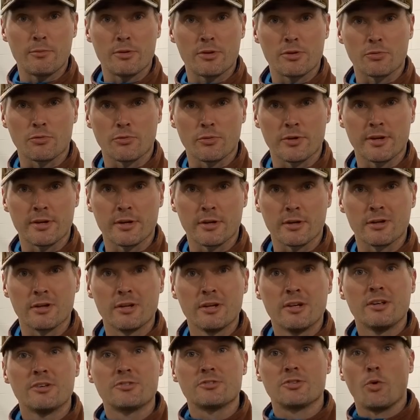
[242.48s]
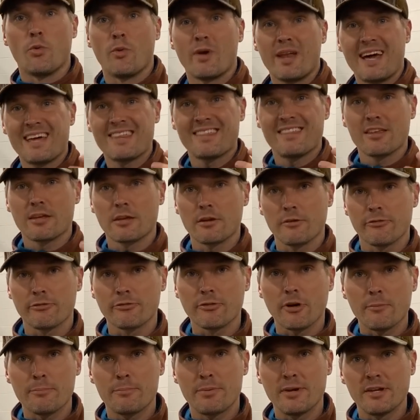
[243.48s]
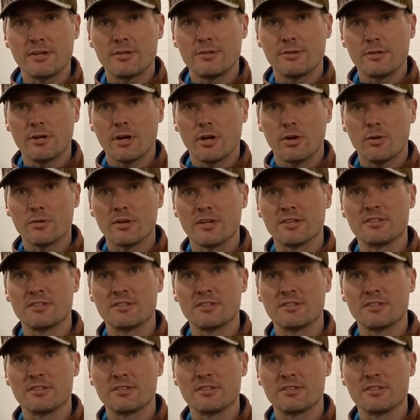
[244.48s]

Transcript: with rear. So when I think of front PTO,